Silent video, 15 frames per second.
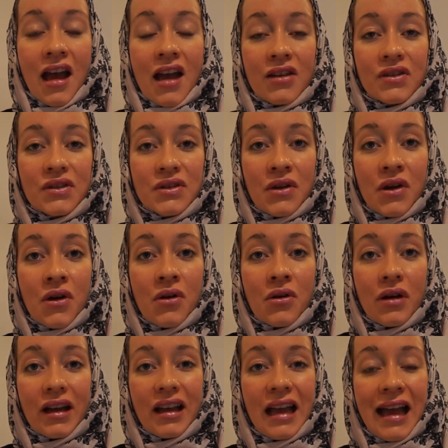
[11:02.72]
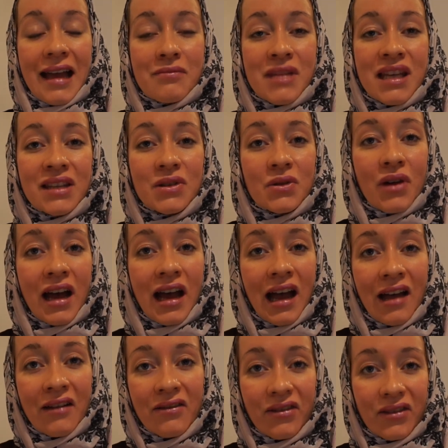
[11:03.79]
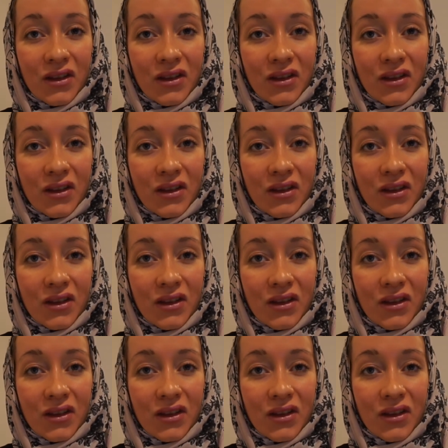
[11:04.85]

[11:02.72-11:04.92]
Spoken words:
So, I mean, to have